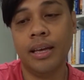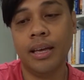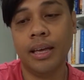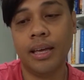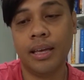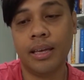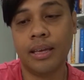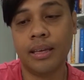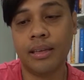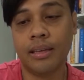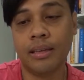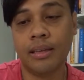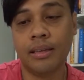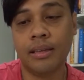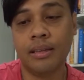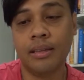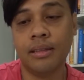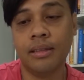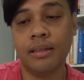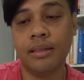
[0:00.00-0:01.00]

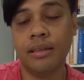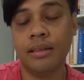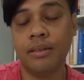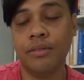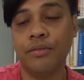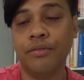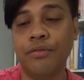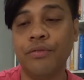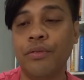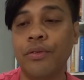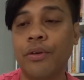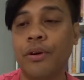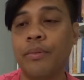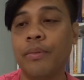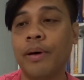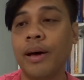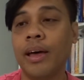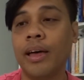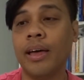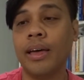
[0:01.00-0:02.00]
And for
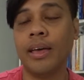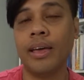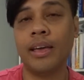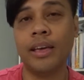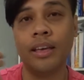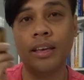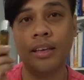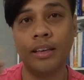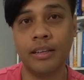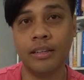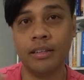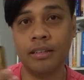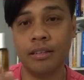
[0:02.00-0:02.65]
my